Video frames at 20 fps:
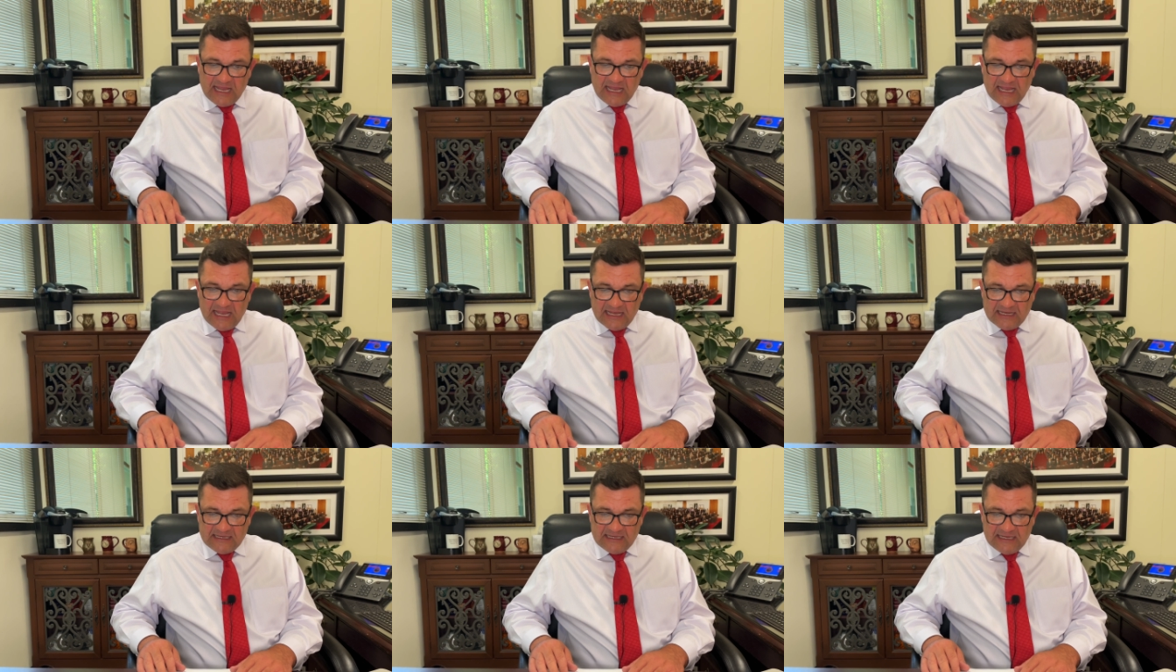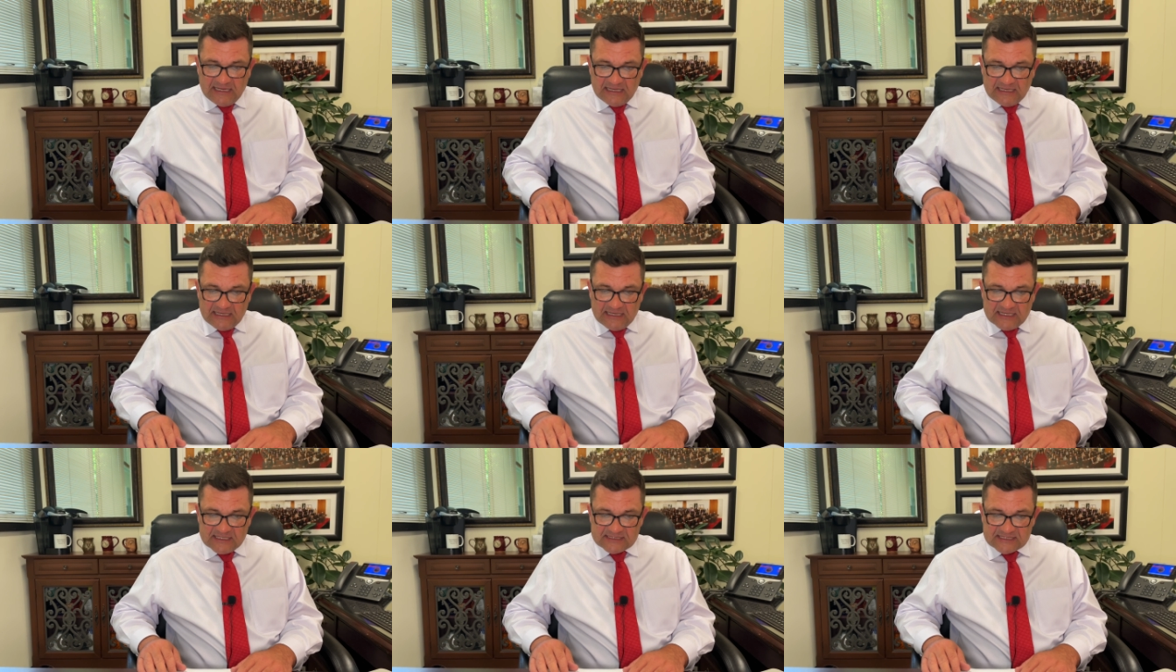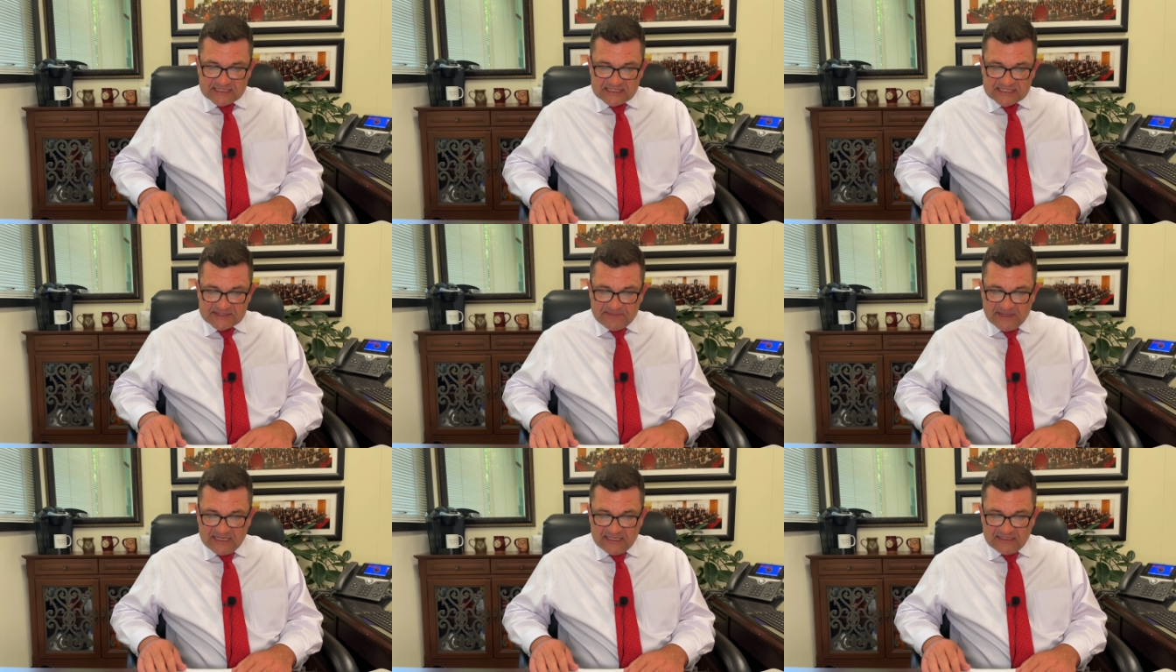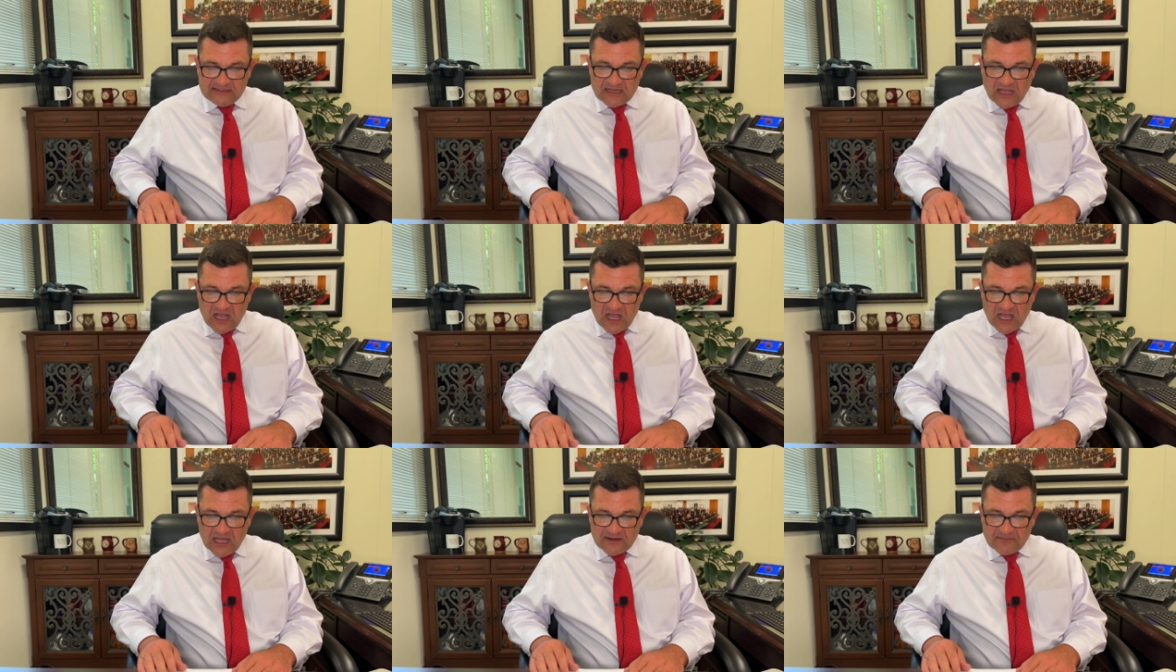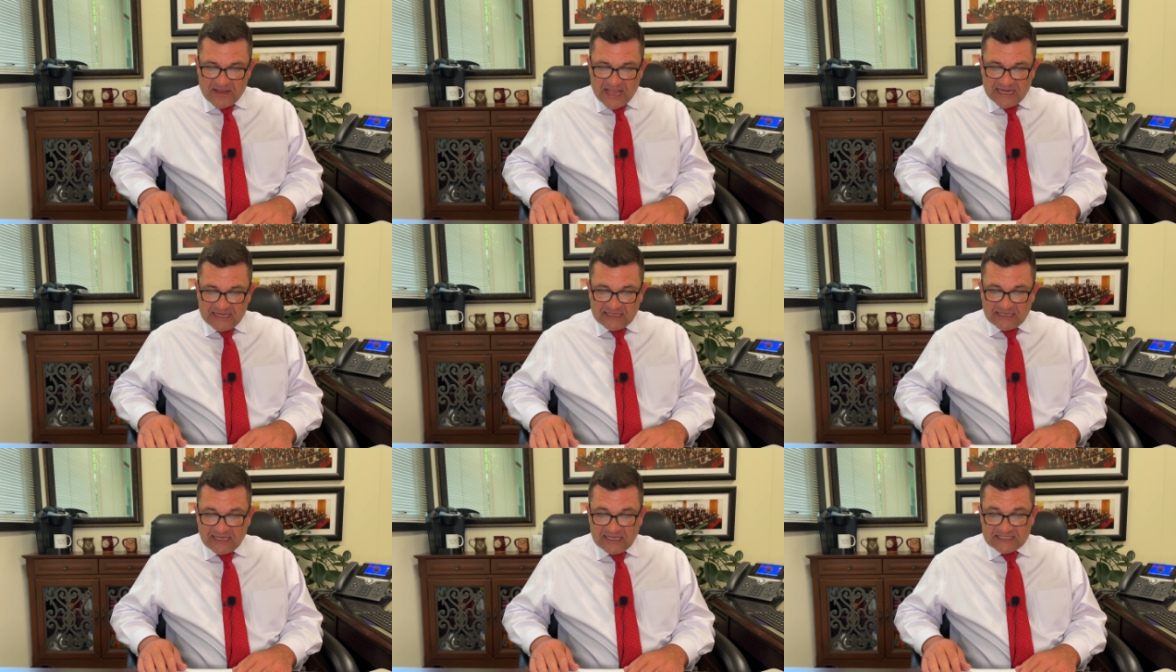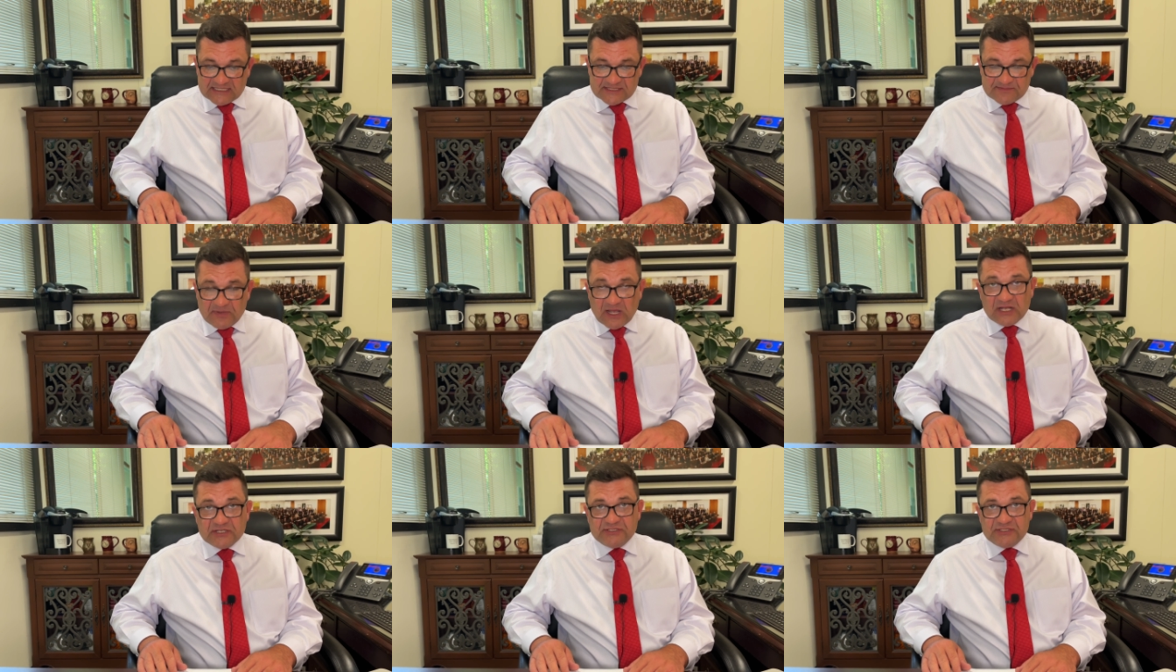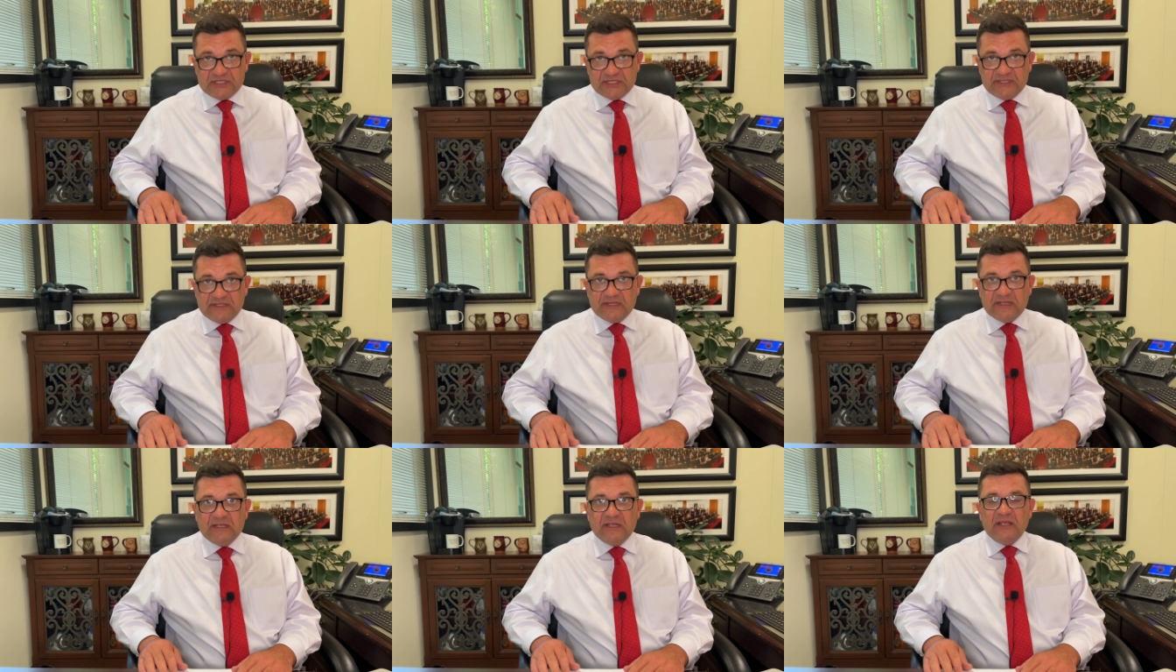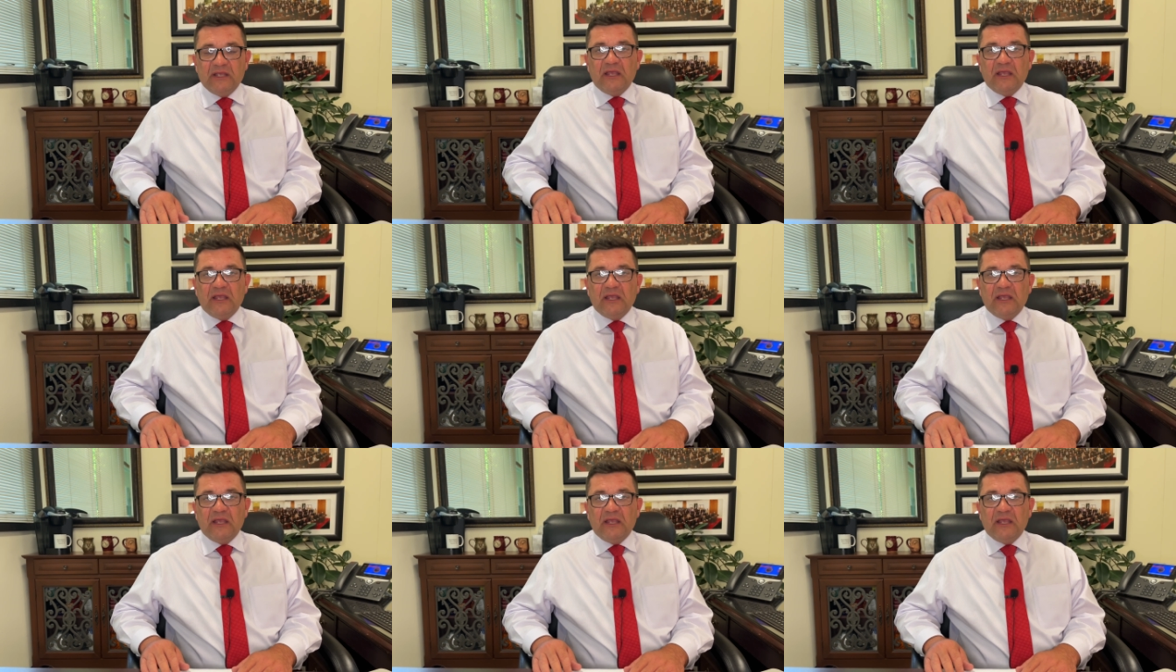and it is suspending the automatic expunsion.